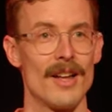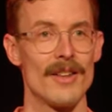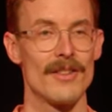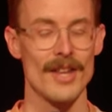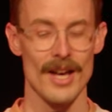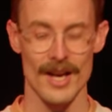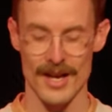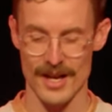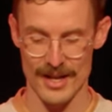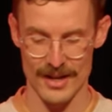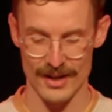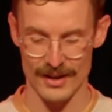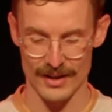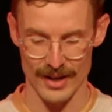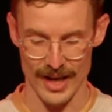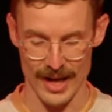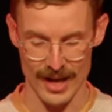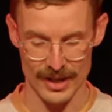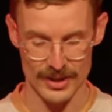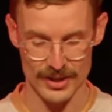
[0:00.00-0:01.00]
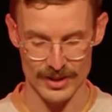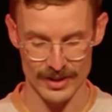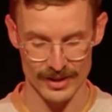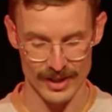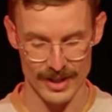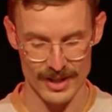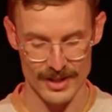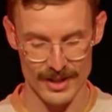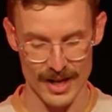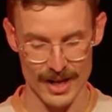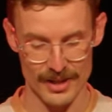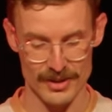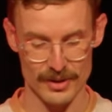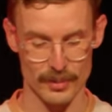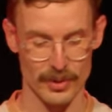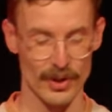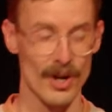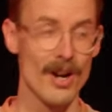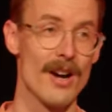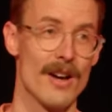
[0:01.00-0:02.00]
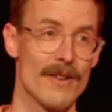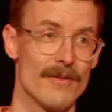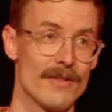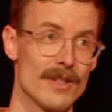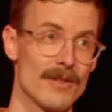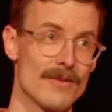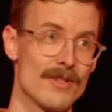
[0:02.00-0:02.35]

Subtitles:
they actually are deprived